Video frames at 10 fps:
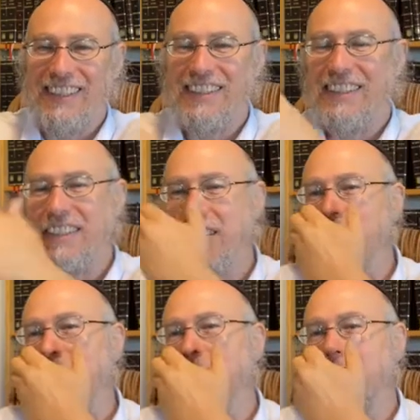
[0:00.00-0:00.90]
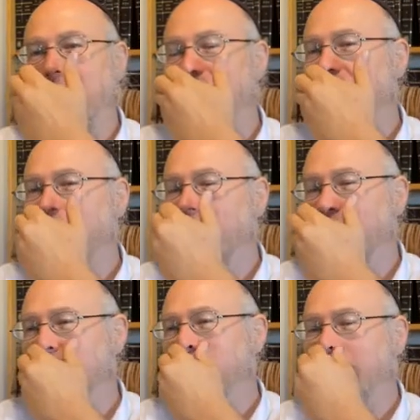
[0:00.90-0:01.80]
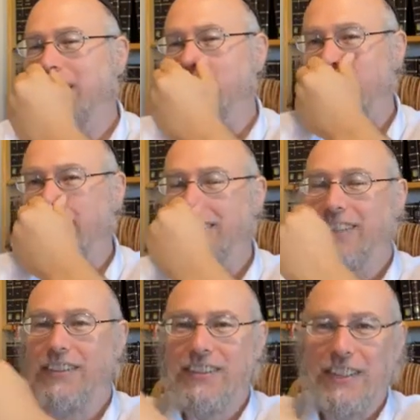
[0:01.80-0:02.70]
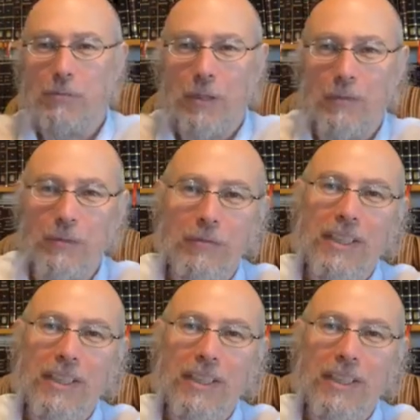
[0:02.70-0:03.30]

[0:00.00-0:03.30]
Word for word: accepting this from New Zealand, Doesn't matter, it's all the same problem.